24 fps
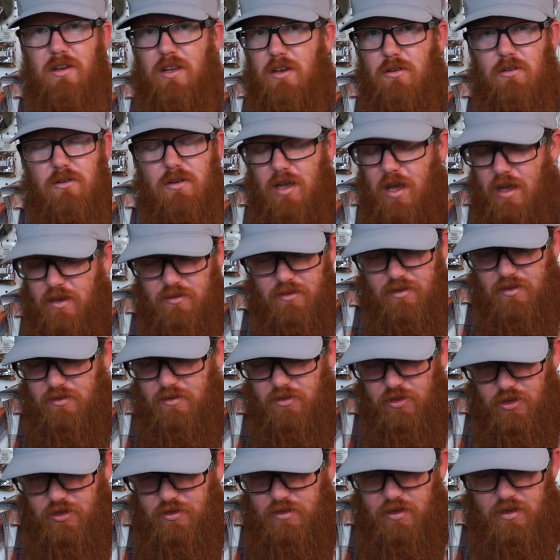deal, guys. This is
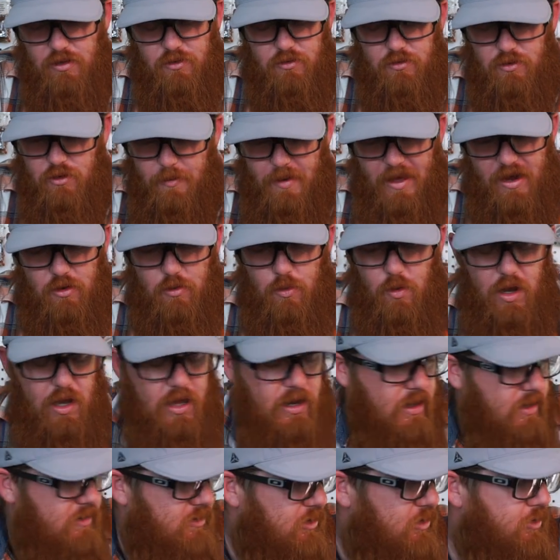a good deal. No matter
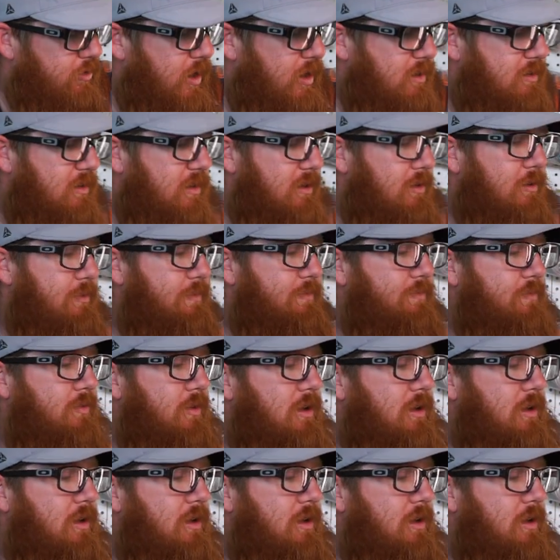what, it's a great deal.